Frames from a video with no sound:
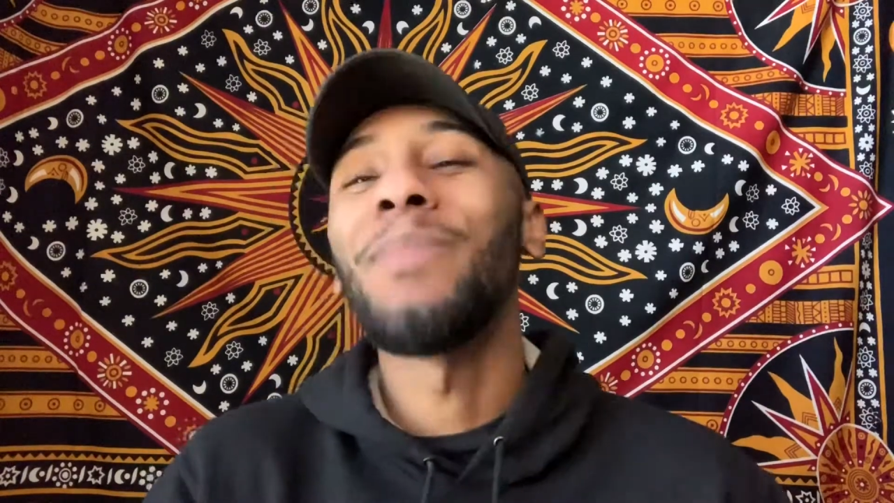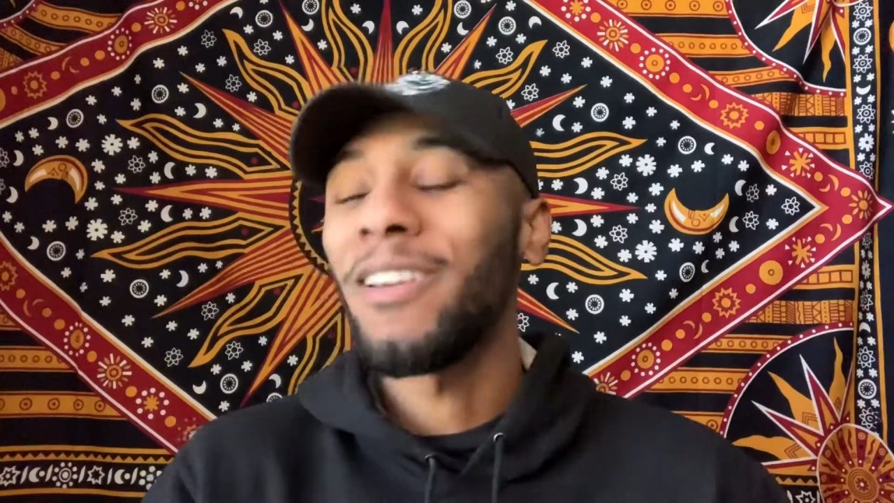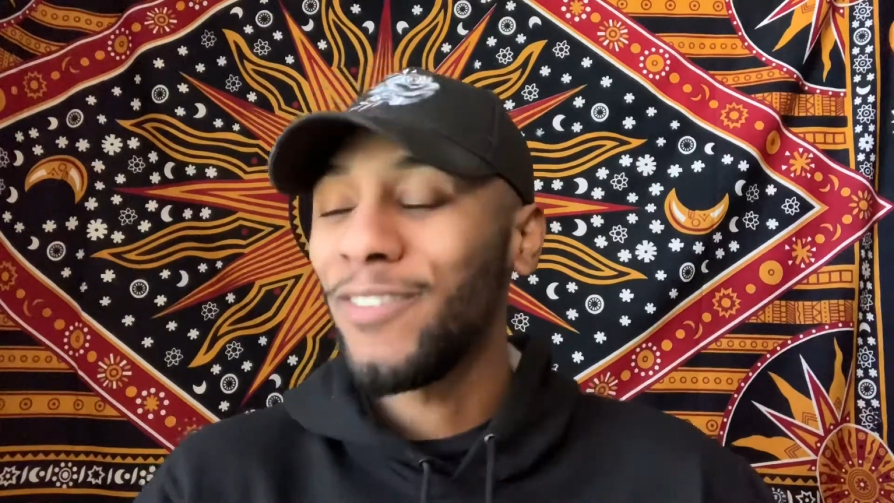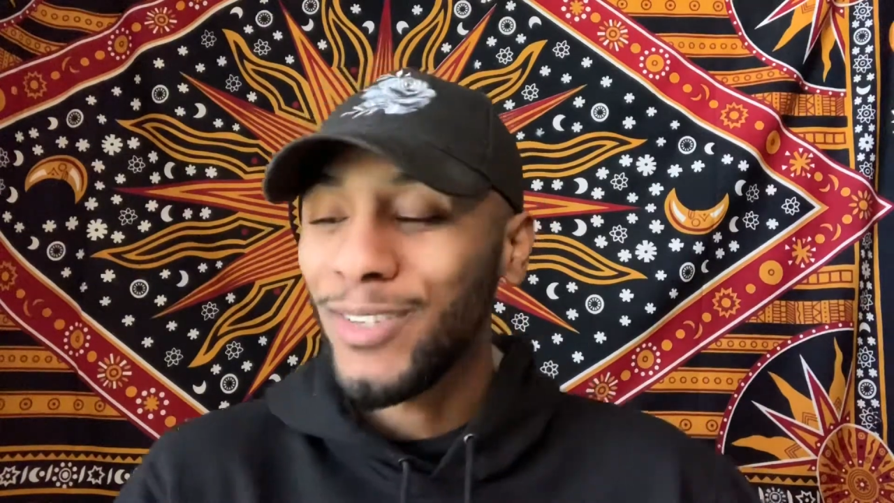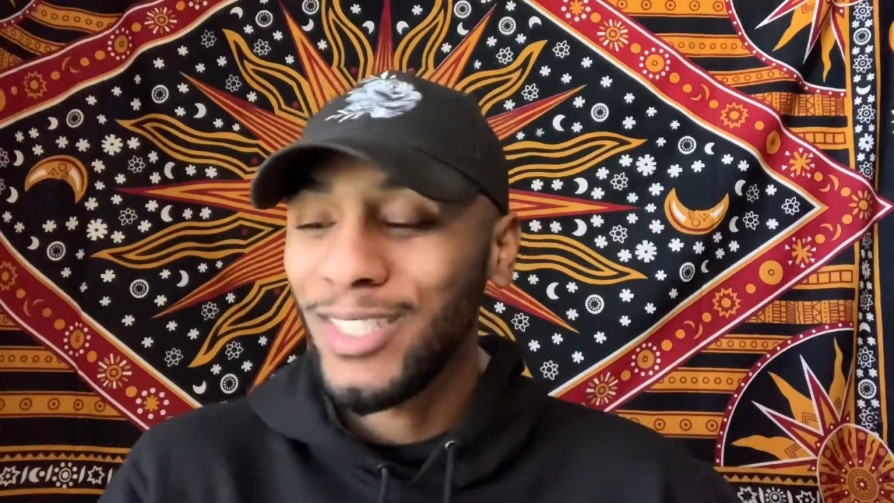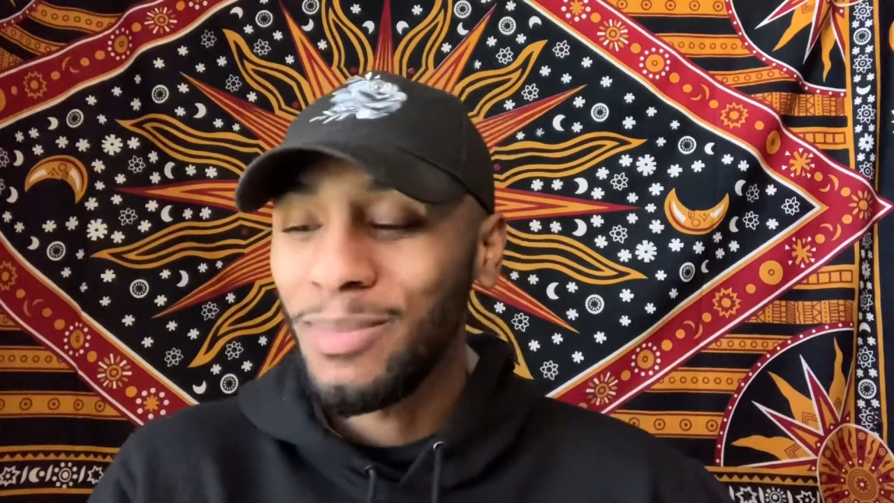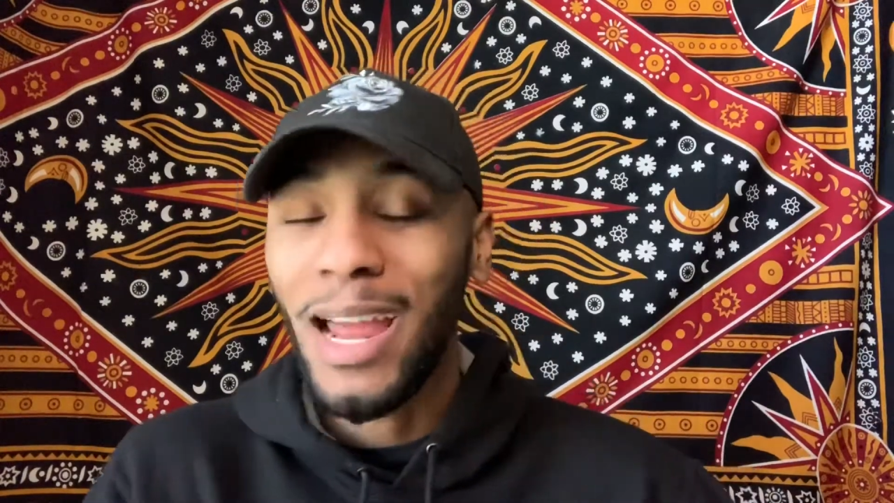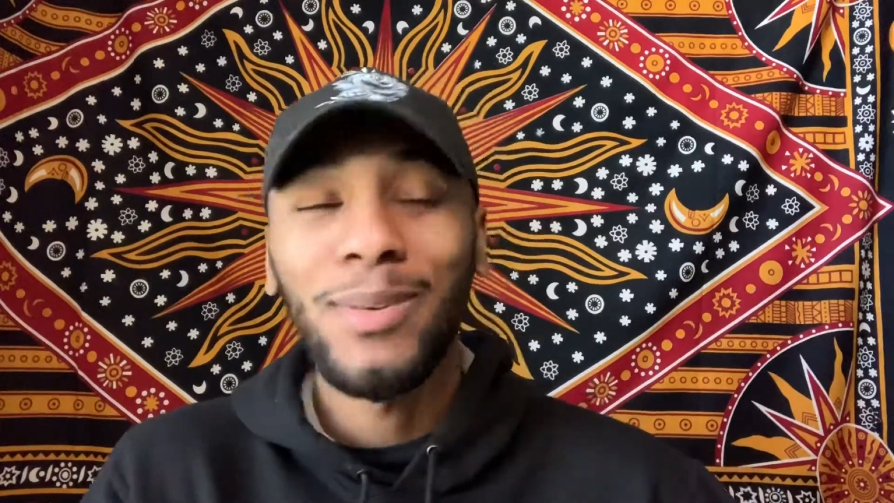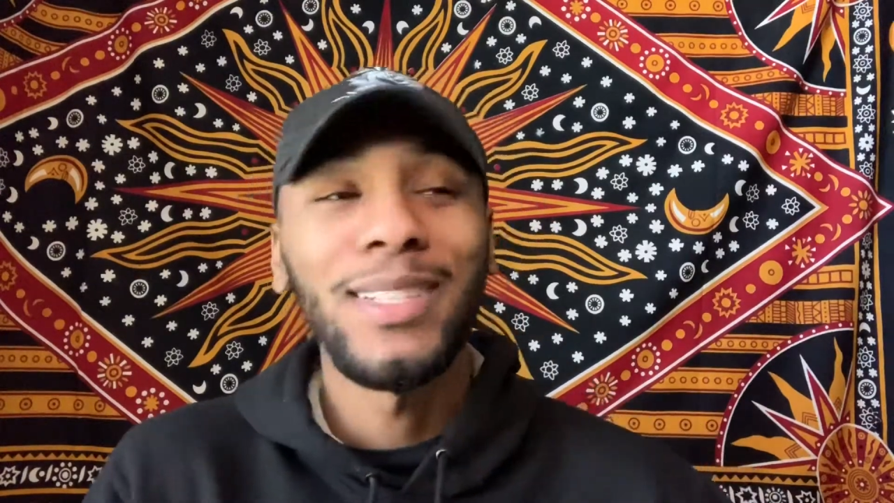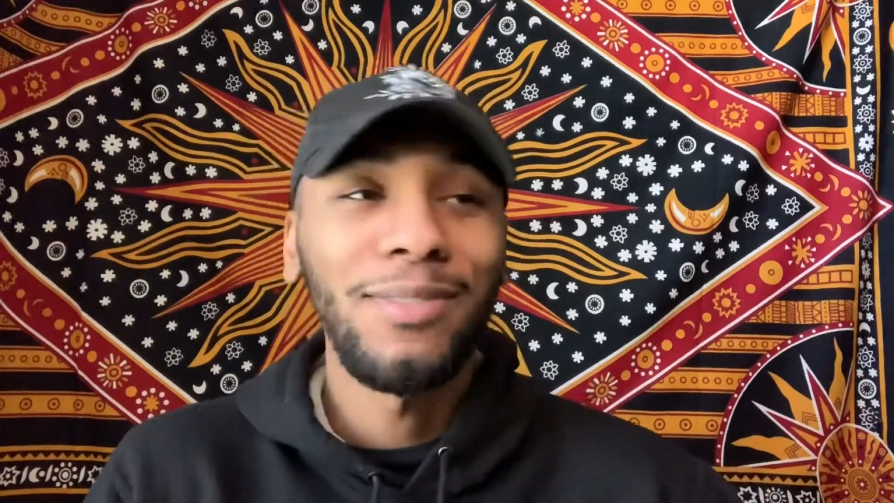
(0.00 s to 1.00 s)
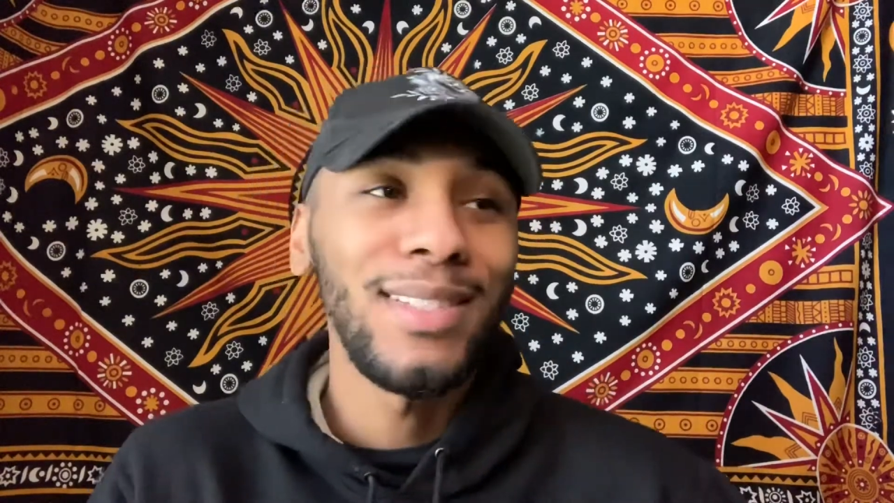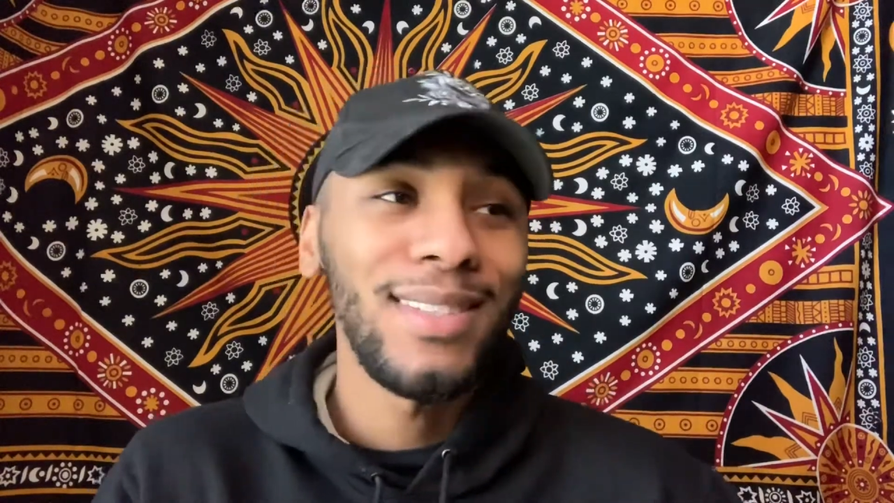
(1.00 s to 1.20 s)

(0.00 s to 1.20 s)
My first tip that I would definitely